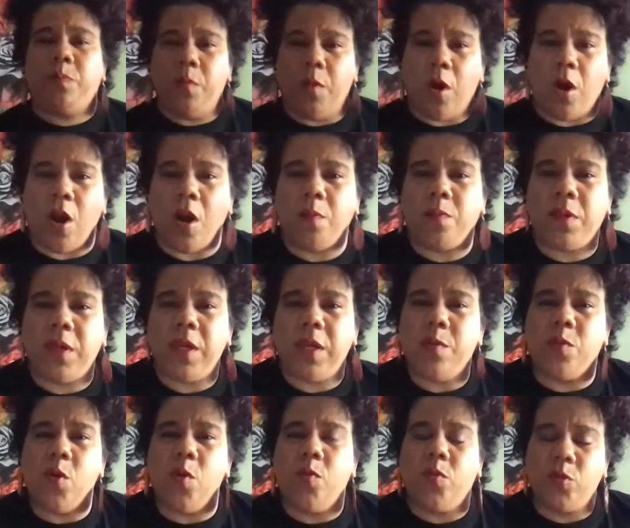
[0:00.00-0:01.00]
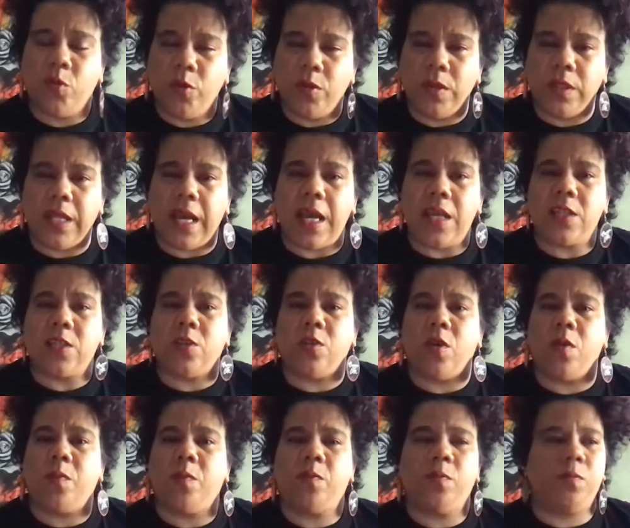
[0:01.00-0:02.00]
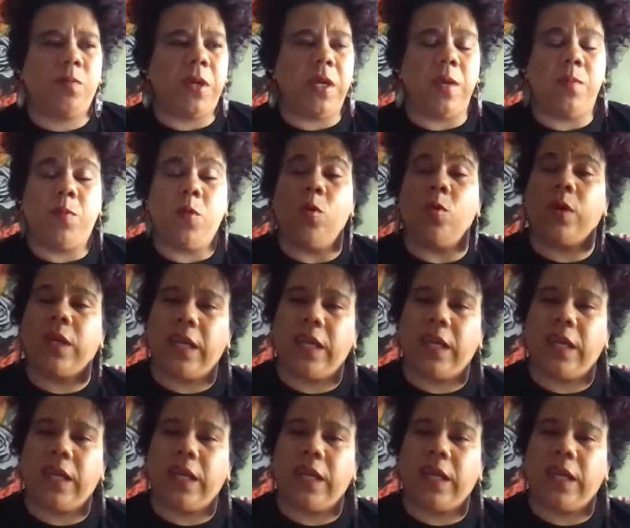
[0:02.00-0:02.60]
our people, brutalizing our people,